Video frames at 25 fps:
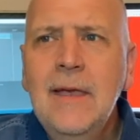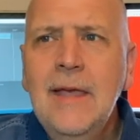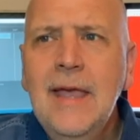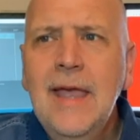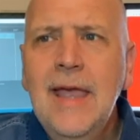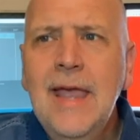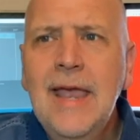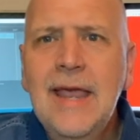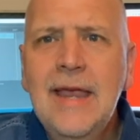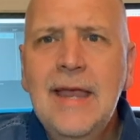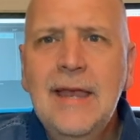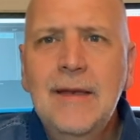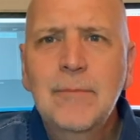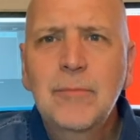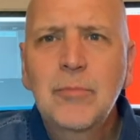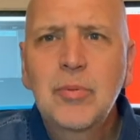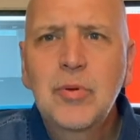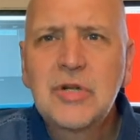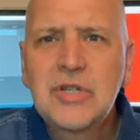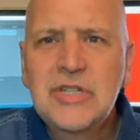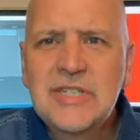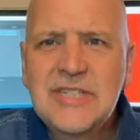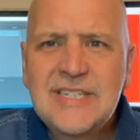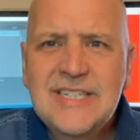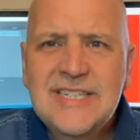and
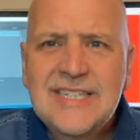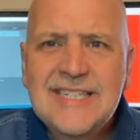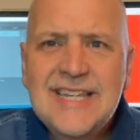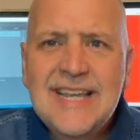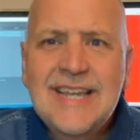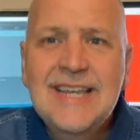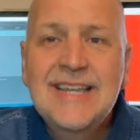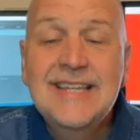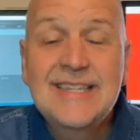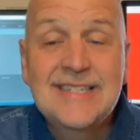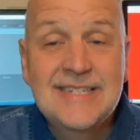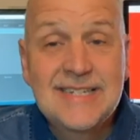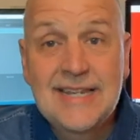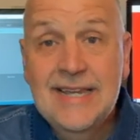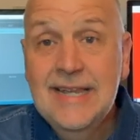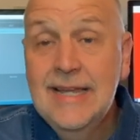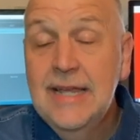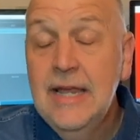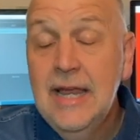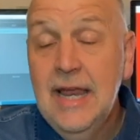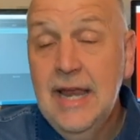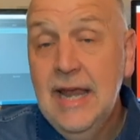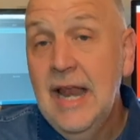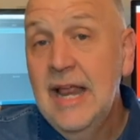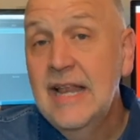
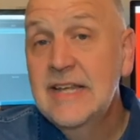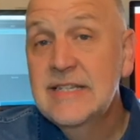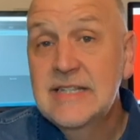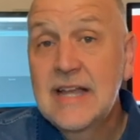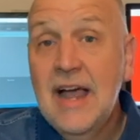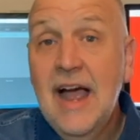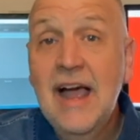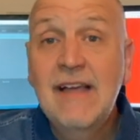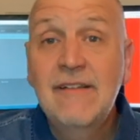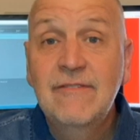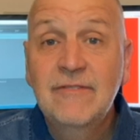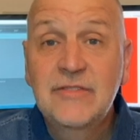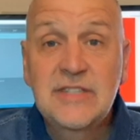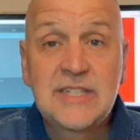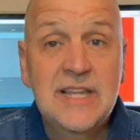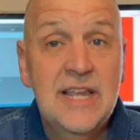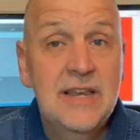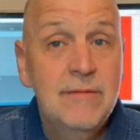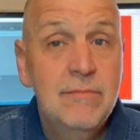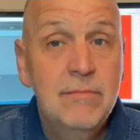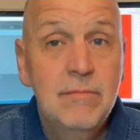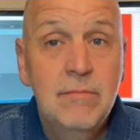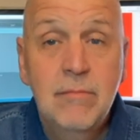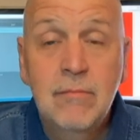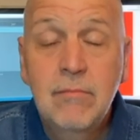presenting, and as I've
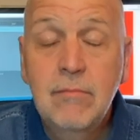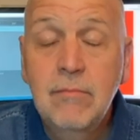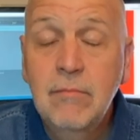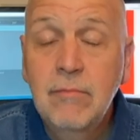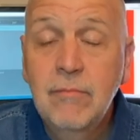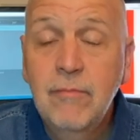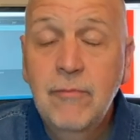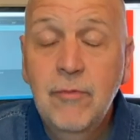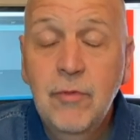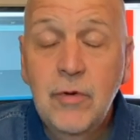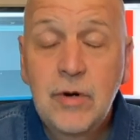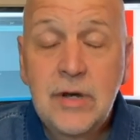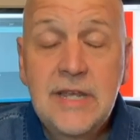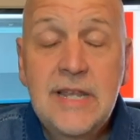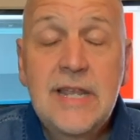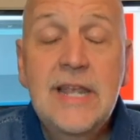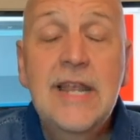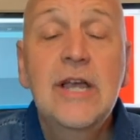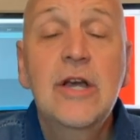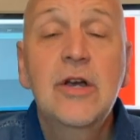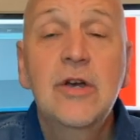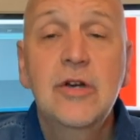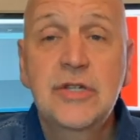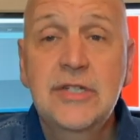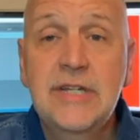said for
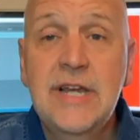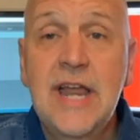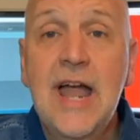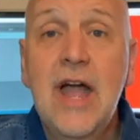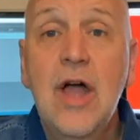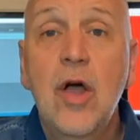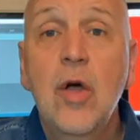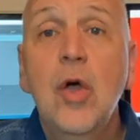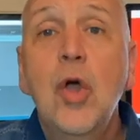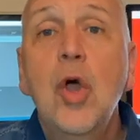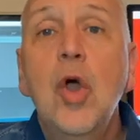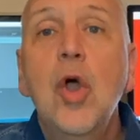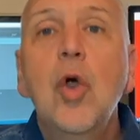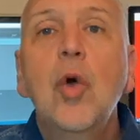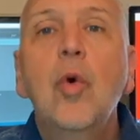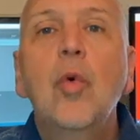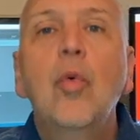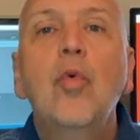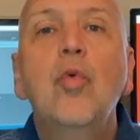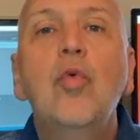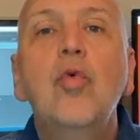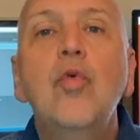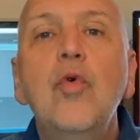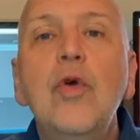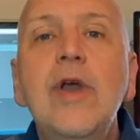years now,
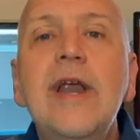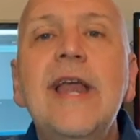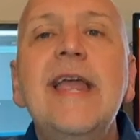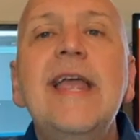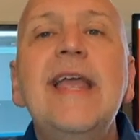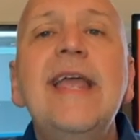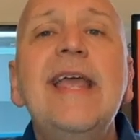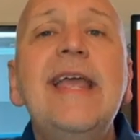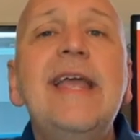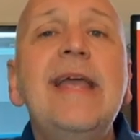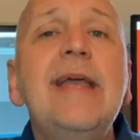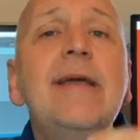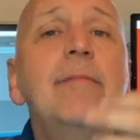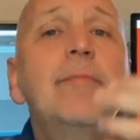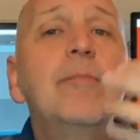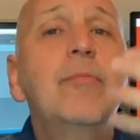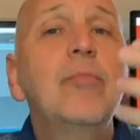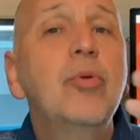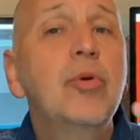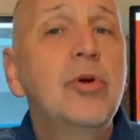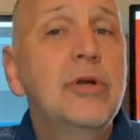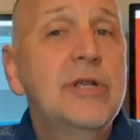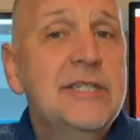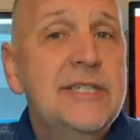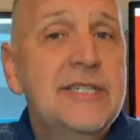
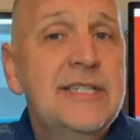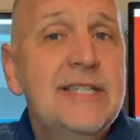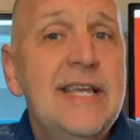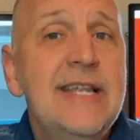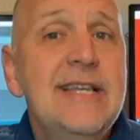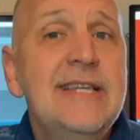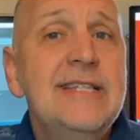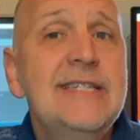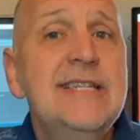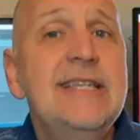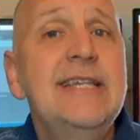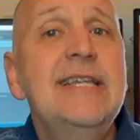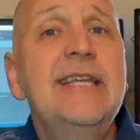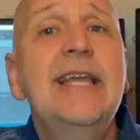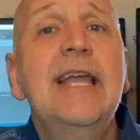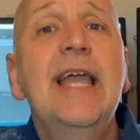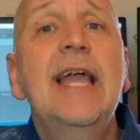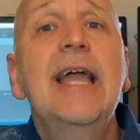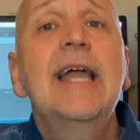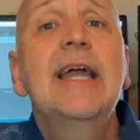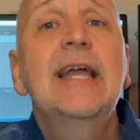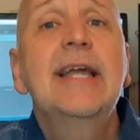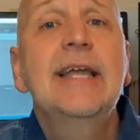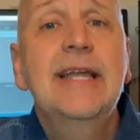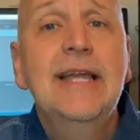representing
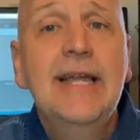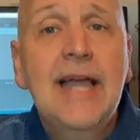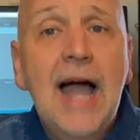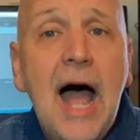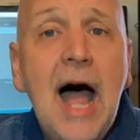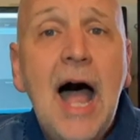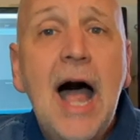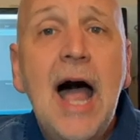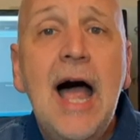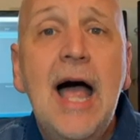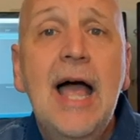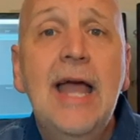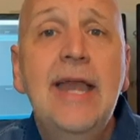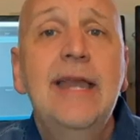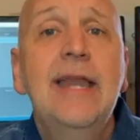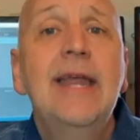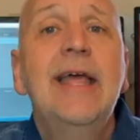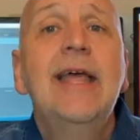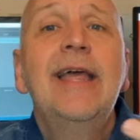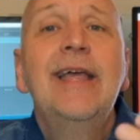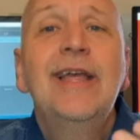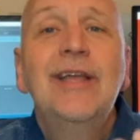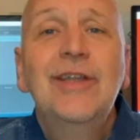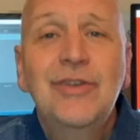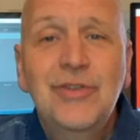God
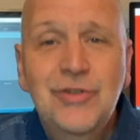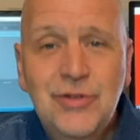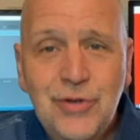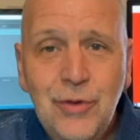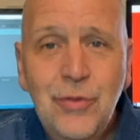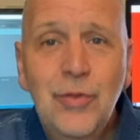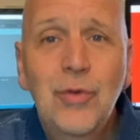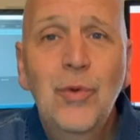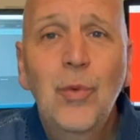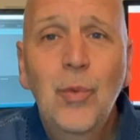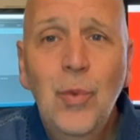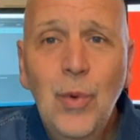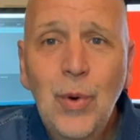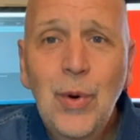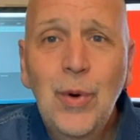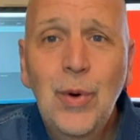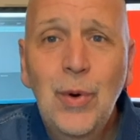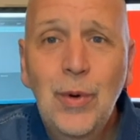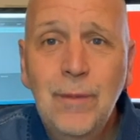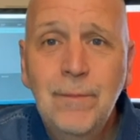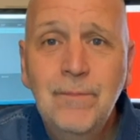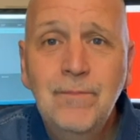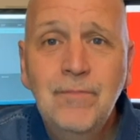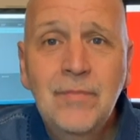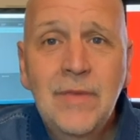to the
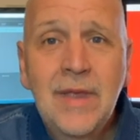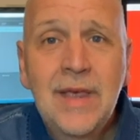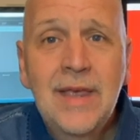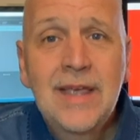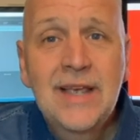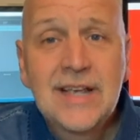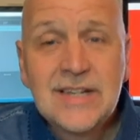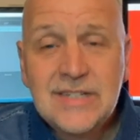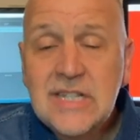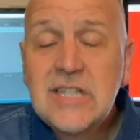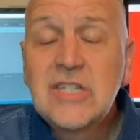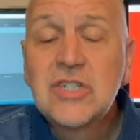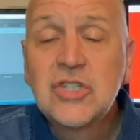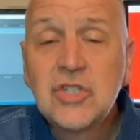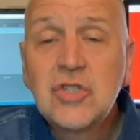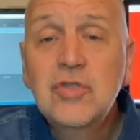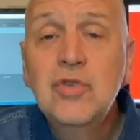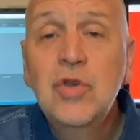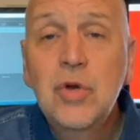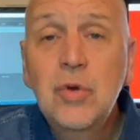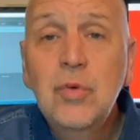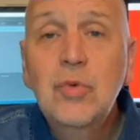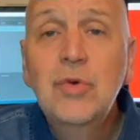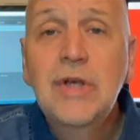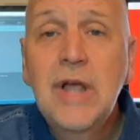world. Because this is
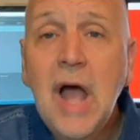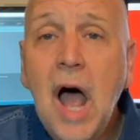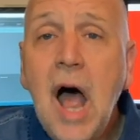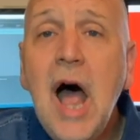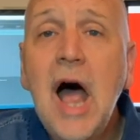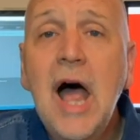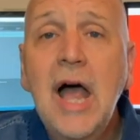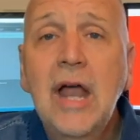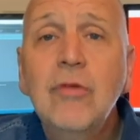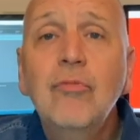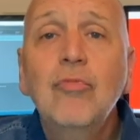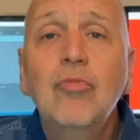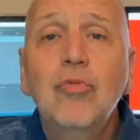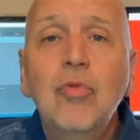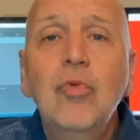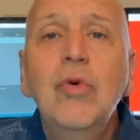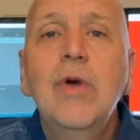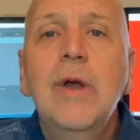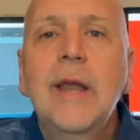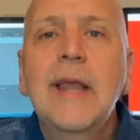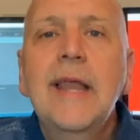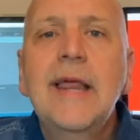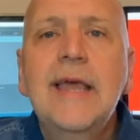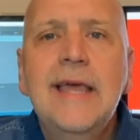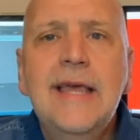who God
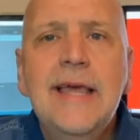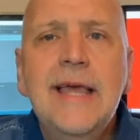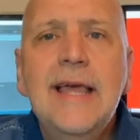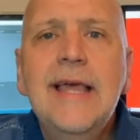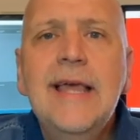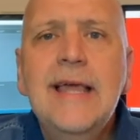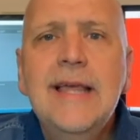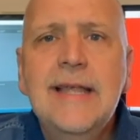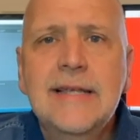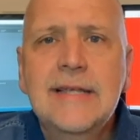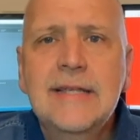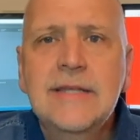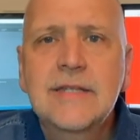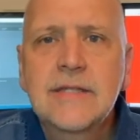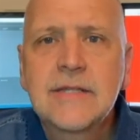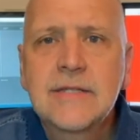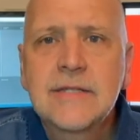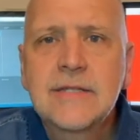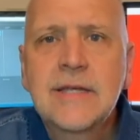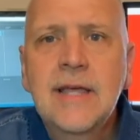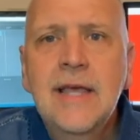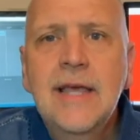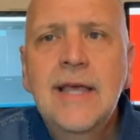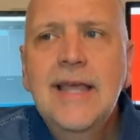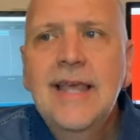really
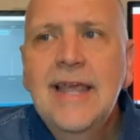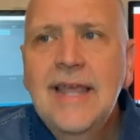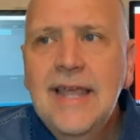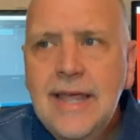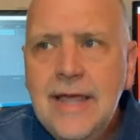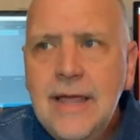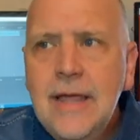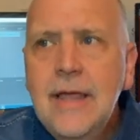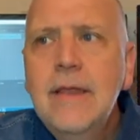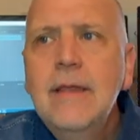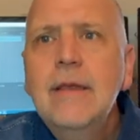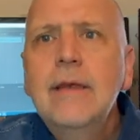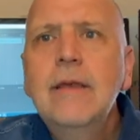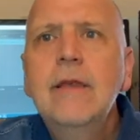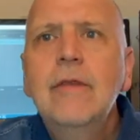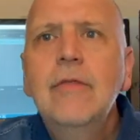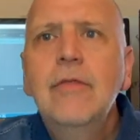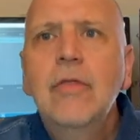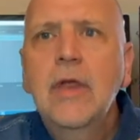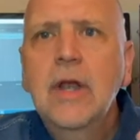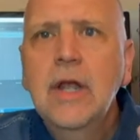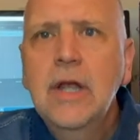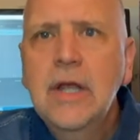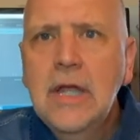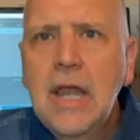is in
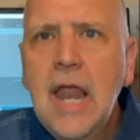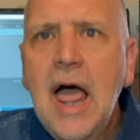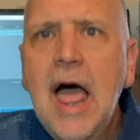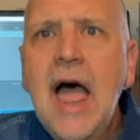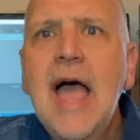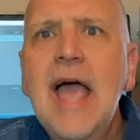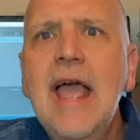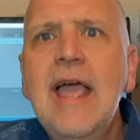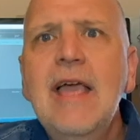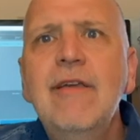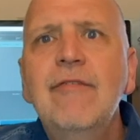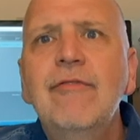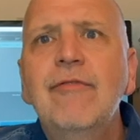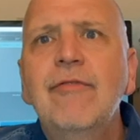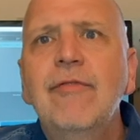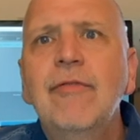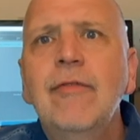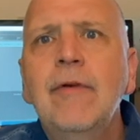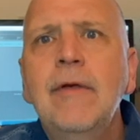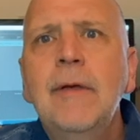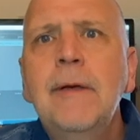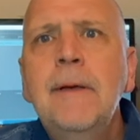the life